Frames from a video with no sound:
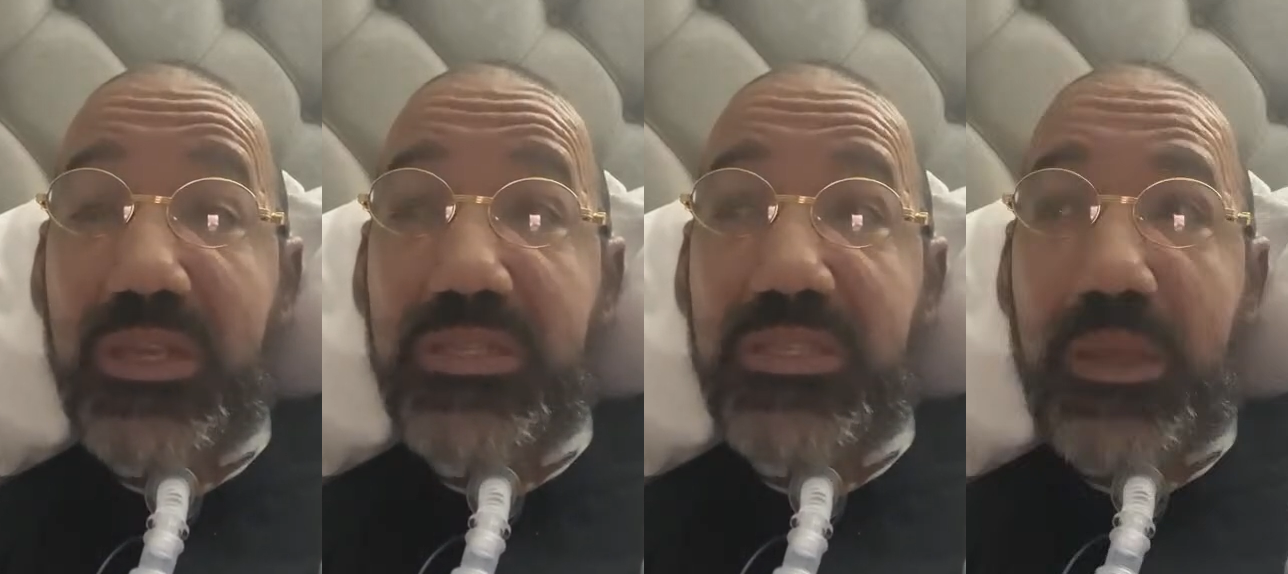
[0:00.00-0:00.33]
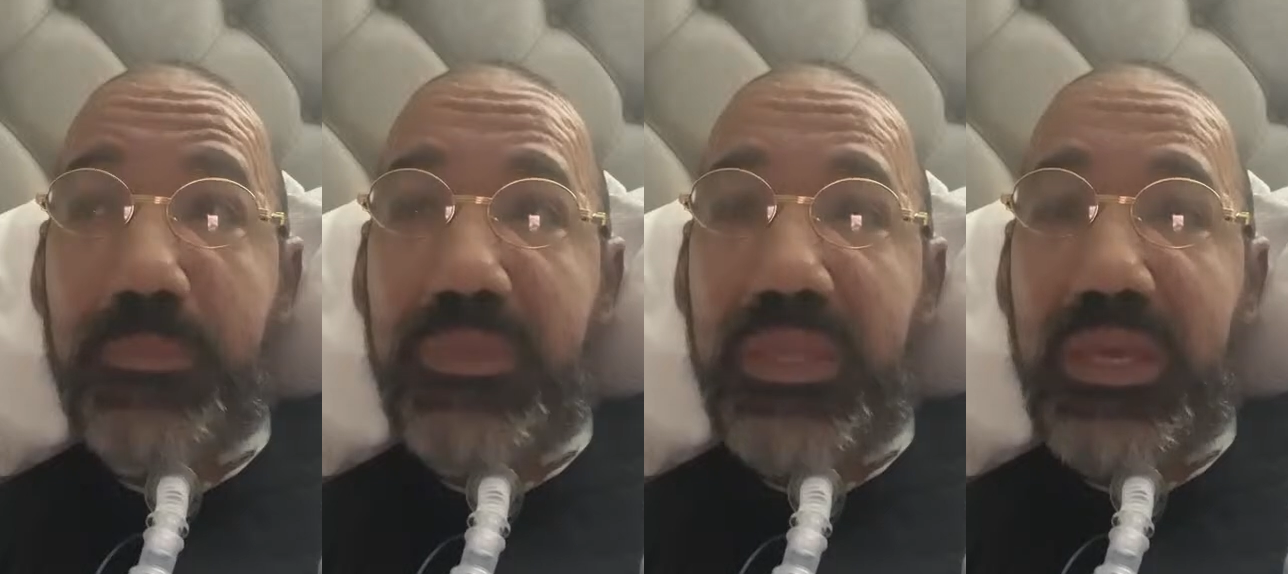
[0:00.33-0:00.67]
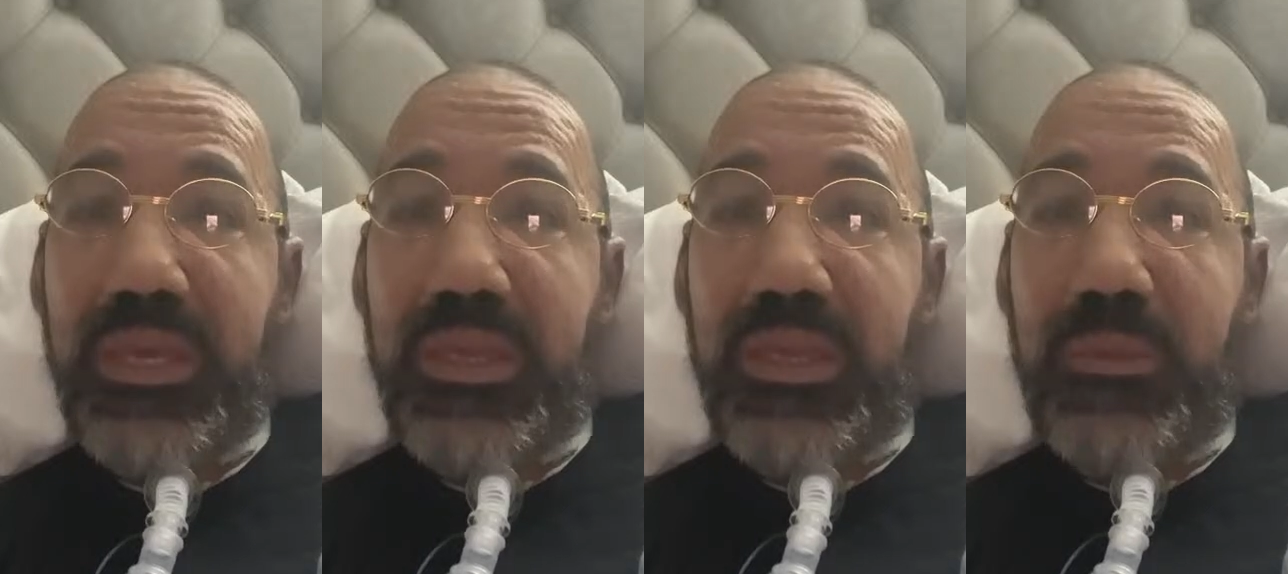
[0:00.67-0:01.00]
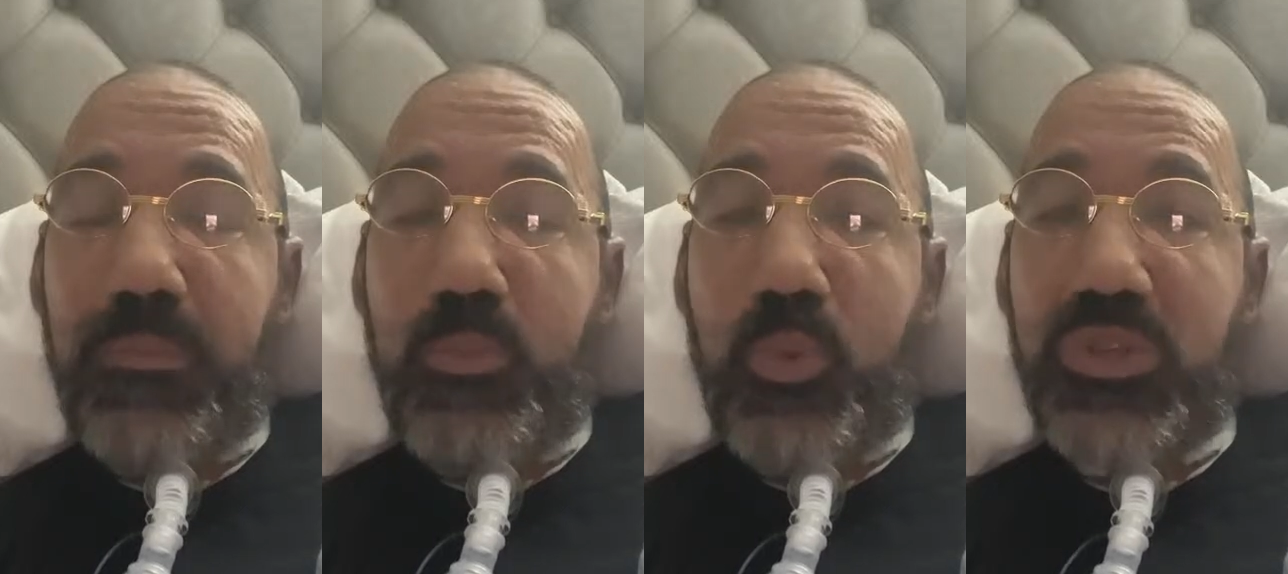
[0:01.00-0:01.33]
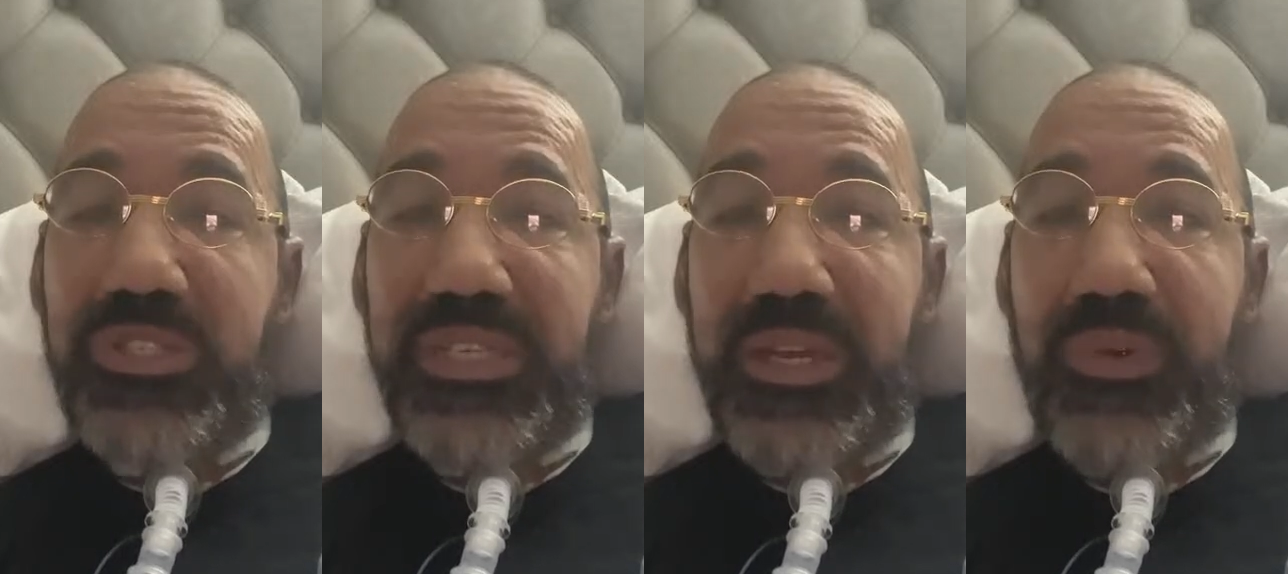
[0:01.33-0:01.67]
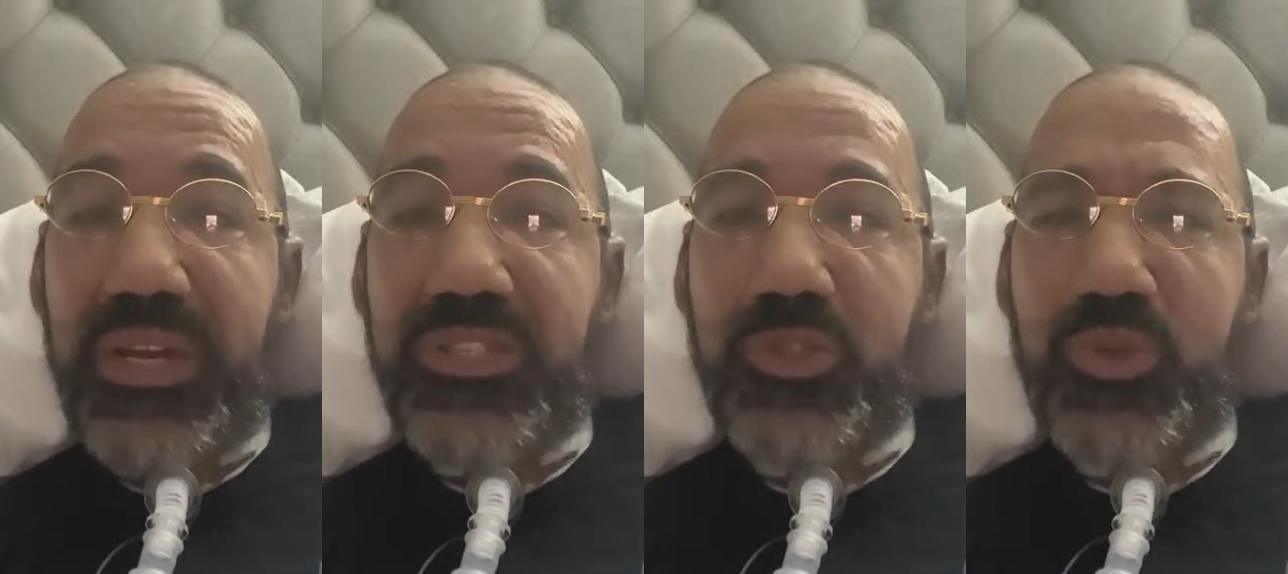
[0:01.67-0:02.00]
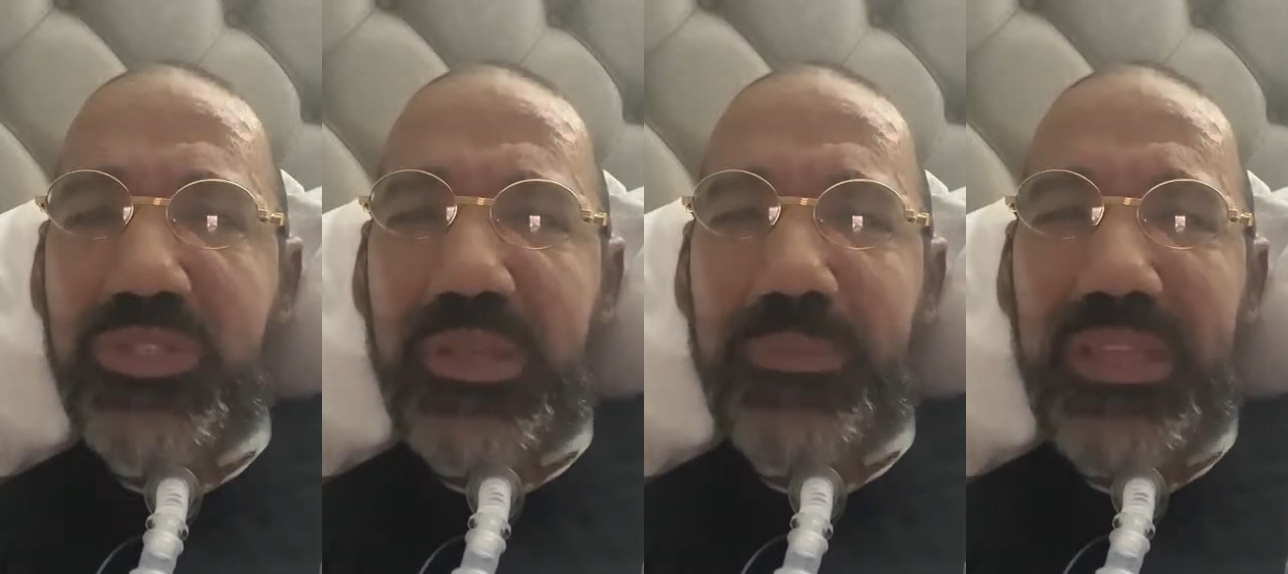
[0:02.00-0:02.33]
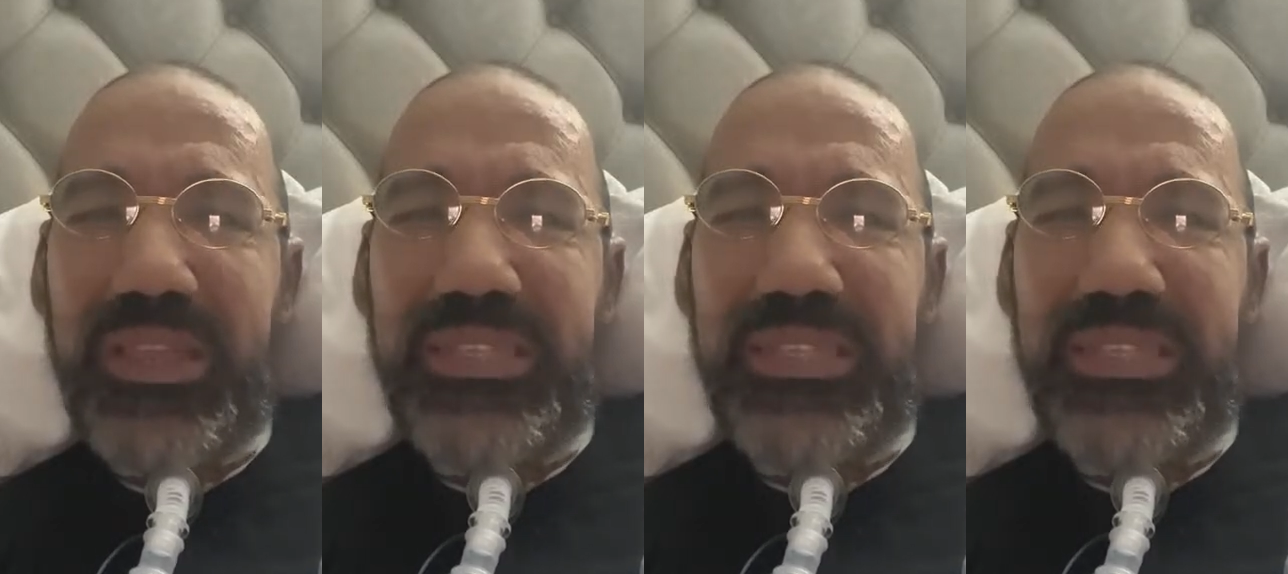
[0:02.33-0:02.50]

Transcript: something more serious or something,